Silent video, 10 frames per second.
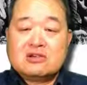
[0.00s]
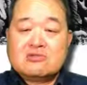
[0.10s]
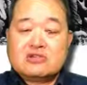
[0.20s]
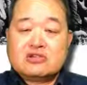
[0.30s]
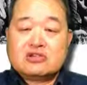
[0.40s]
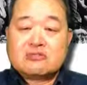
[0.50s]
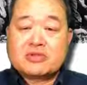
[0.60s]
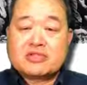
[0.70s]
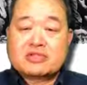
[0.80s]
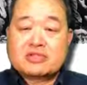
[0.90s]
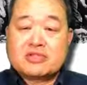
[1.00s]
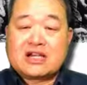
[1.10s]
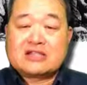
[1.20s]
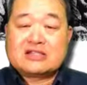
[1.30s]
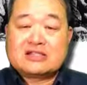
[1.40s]
really took place in
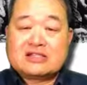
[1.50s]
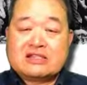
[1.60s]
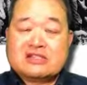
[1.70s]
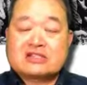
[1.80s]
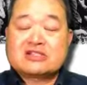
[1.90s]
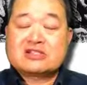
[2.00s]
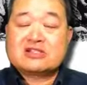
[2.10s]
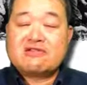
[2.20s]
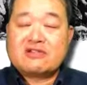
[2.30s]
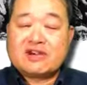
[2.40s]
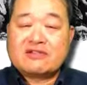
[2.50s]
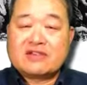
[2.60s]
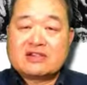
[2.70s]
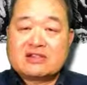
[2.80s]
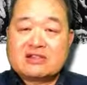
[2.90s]
1865,
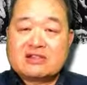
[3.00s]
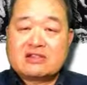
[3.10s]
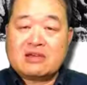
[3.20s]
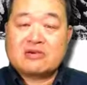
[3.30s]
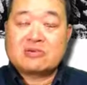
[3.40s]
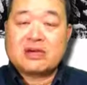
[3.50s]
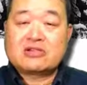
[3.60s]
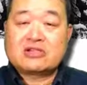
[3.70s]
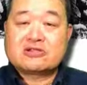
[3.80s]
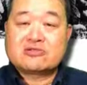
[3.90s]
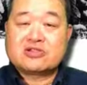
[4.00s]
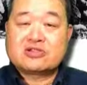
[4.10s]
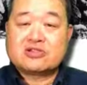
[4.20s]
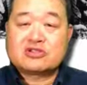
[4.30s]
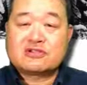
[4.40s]
and it came about as a
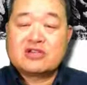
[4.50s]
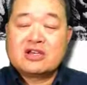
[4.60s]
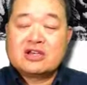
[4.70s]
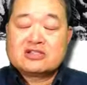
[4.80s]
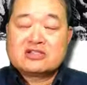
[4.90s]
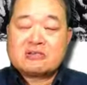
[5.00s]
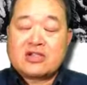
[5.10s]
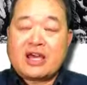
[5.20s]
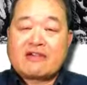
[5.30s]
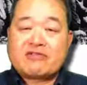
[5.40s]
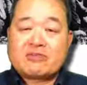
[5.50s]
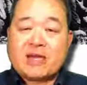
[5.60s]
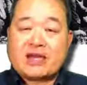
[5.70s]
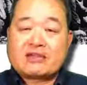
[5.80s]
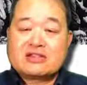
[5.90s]
result of some of the
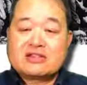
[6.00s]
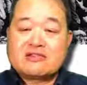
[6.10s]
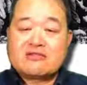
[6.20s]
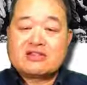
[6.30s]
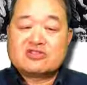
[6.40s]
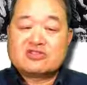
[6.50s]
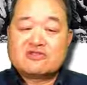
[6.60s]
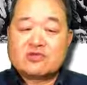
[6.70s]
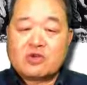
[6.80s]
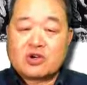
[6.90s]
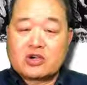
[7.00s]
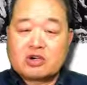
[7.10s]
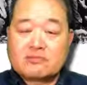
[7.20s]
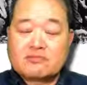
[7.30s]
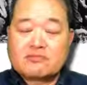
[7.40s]
aftermath of the Civil War.
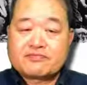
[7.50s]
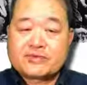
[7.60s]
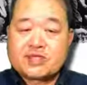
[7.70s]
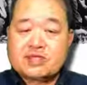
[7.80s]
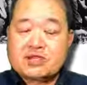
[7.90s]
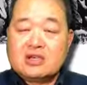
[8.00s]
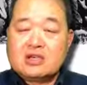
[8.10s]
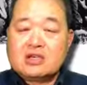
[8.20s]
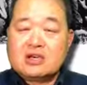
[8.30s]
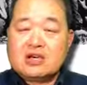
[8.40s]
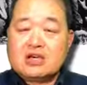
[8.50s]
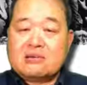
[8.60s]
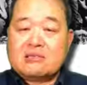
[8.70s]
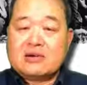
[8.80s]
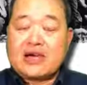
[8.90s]

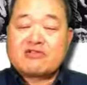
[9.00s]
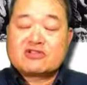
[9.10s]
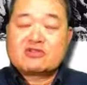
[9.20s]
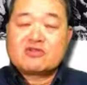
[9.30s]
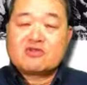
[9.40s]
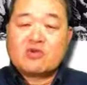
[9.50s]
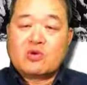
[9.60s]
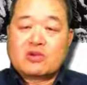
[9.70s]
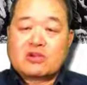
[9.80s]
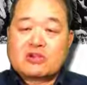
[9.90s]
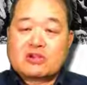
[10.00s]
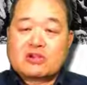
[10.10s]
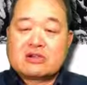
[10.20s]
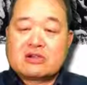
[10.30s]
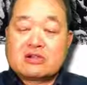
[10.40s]
After the Civil War,
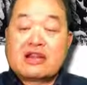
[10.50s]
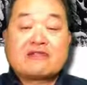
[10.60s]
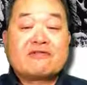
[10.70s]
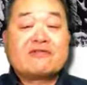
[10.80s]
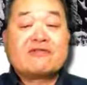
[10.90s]
a lot of